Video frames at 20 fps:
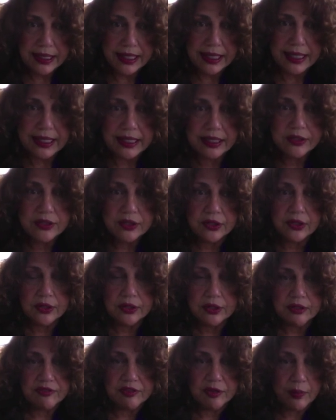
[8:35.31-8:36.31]
And
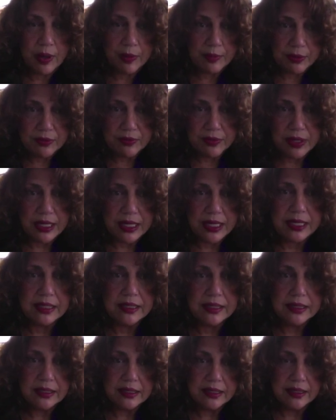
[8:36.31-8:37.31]
all of the weaponry
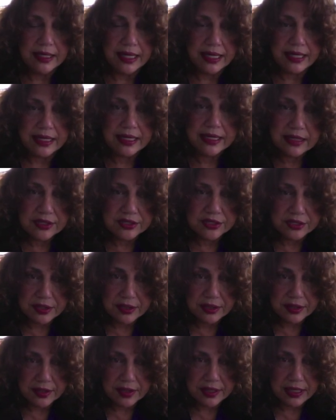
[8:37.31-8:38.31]
that is
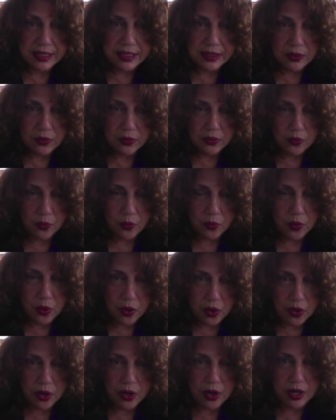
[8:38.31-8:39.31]
the
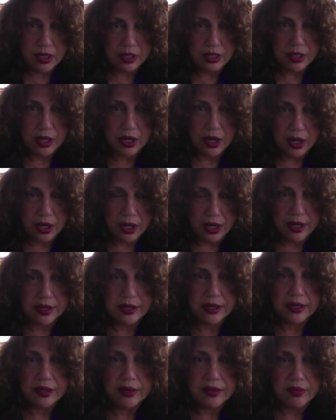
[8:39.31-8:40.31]
war
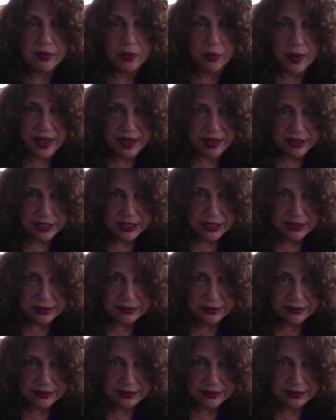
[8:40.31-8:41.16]
on the weather.